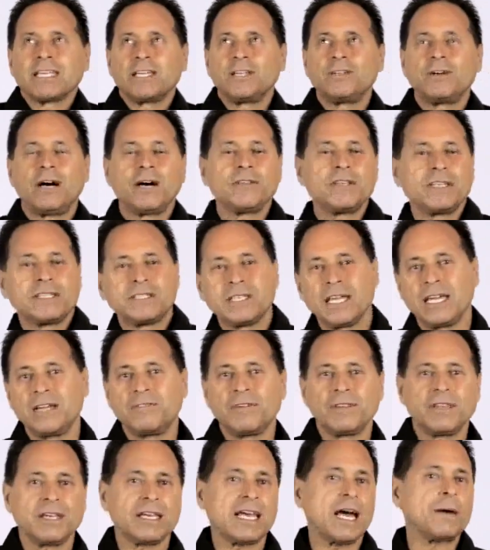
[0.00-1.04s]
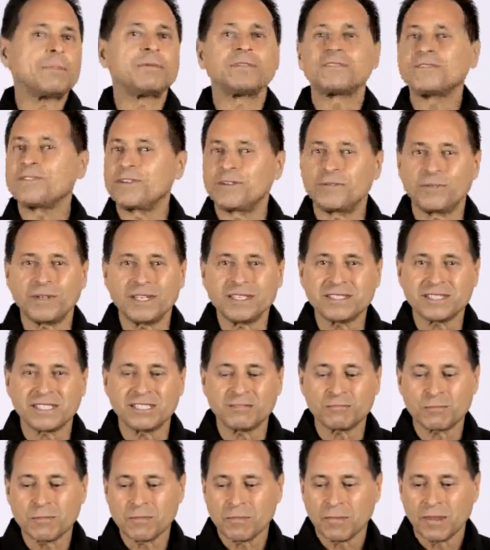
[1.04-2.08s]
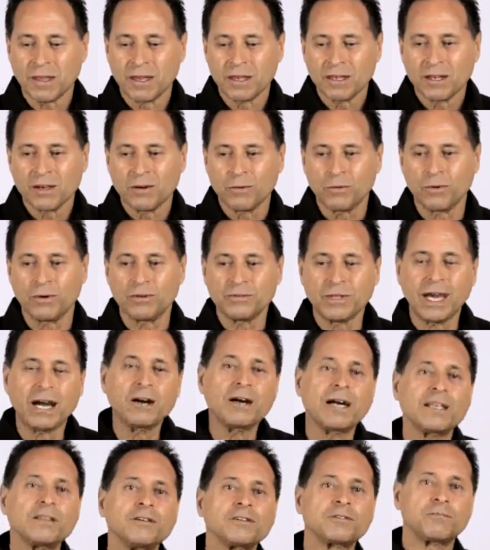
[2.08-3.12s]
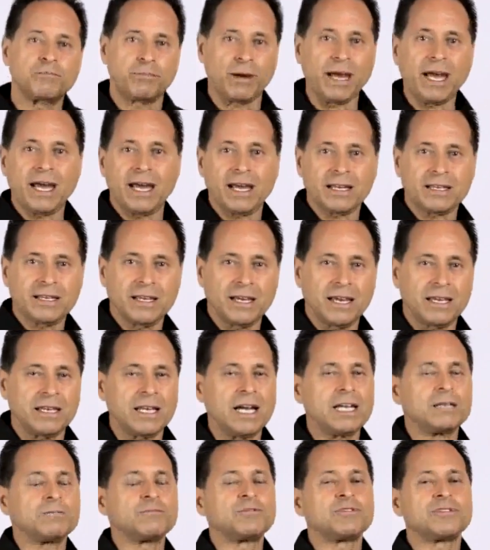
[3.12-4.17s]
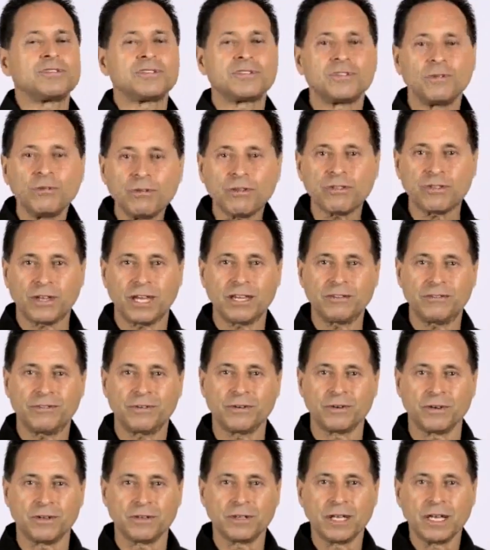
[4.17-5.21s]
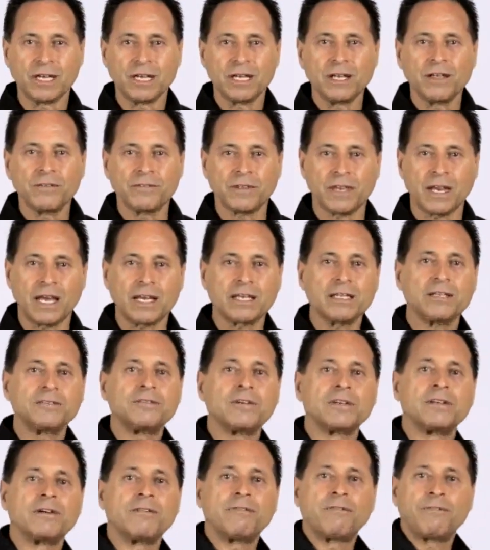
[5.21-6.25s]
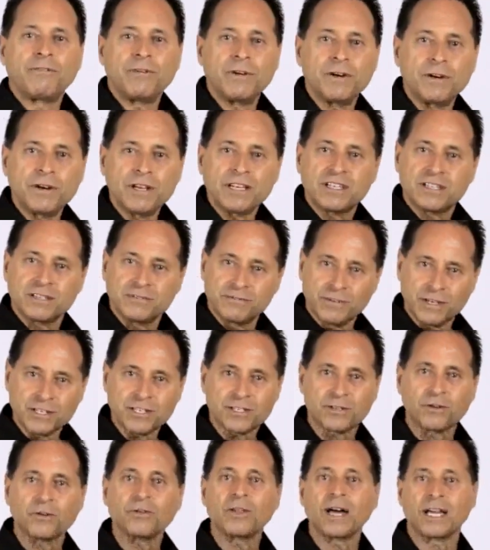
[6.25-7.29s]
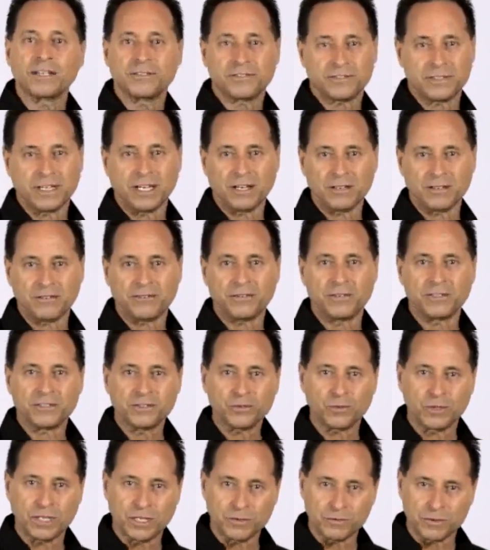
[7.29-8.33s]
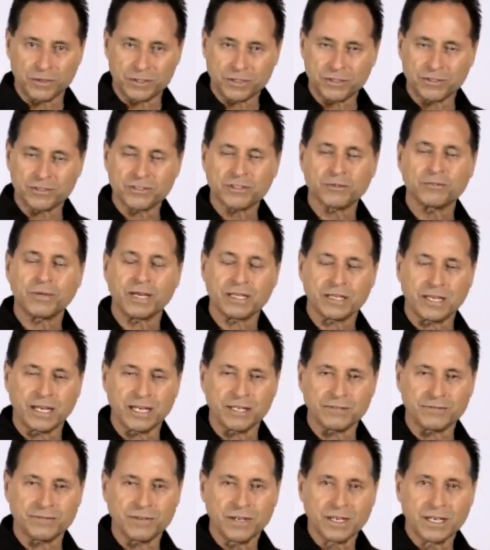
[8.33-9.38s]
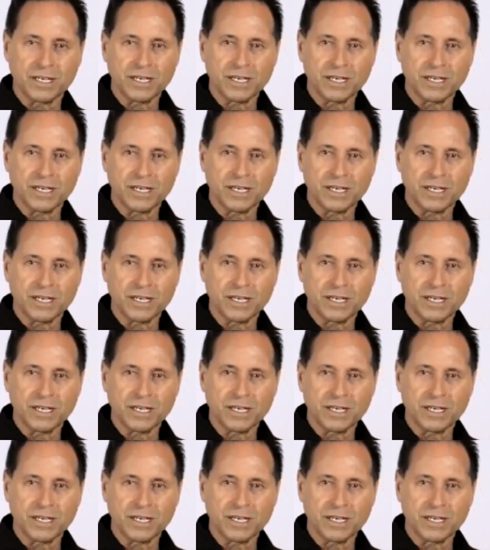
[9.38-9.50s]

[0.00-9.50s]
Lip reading: you know how they say everything happens for a reason? Well, now I look back and I'm so thankful that I lived in a very conventional lifestyle the first 21 years of my life.